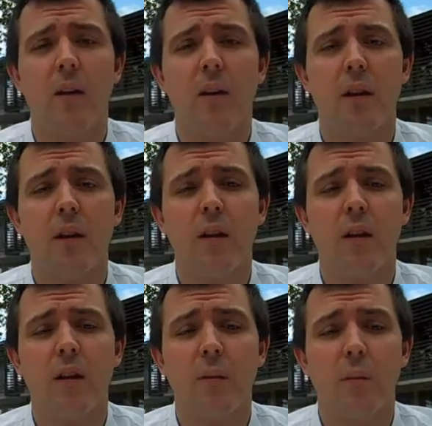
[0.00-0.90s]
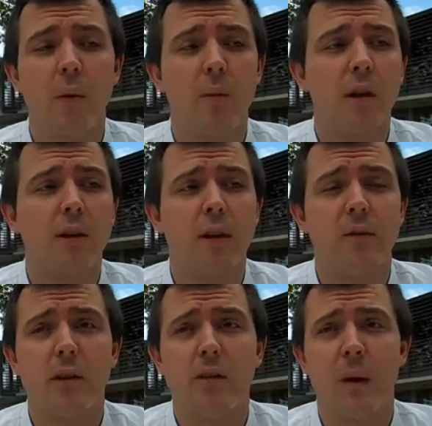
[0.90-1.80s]
The, the preparation,
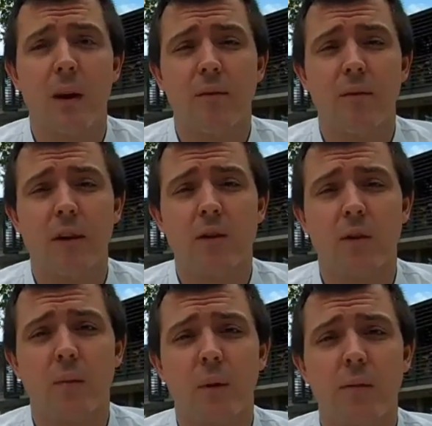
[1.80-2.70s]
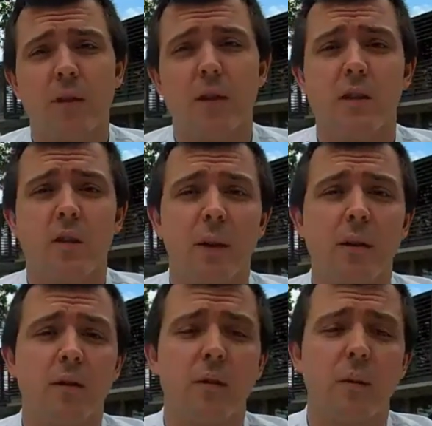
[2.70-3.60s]
everything's made fresh on the premises to
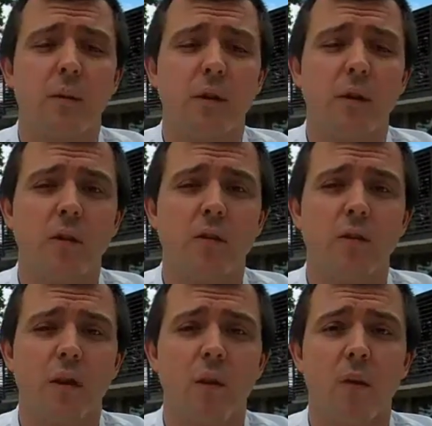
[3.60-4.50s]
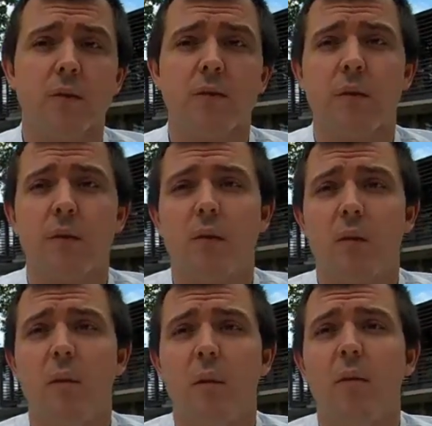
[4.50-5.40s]
make sure that we've got control of,
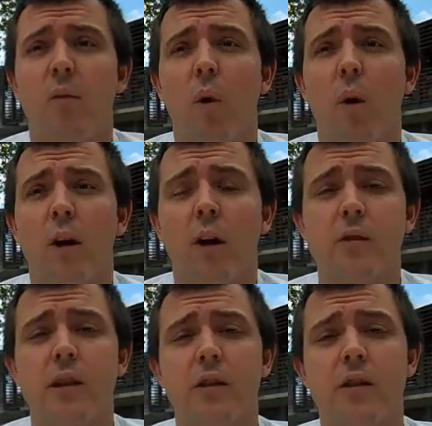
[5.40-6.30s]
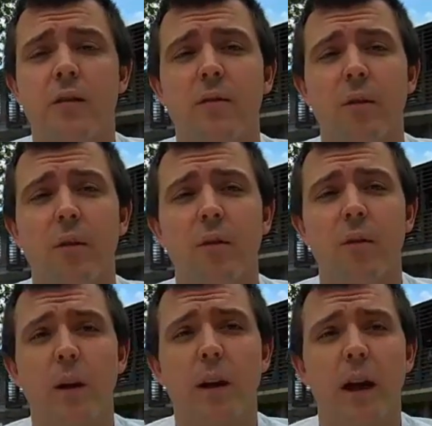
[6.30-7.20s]
of what goes into the food that
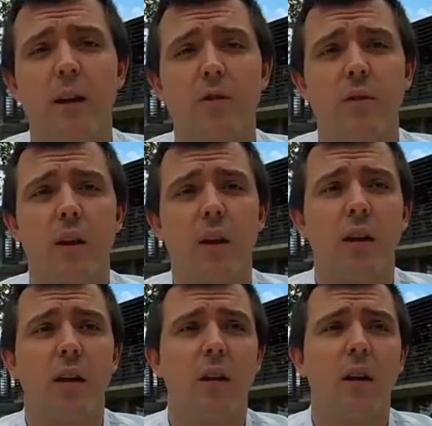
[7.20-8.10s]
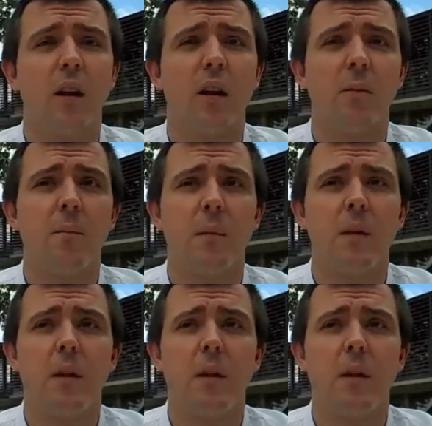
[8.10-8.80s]
we're catering here. Um,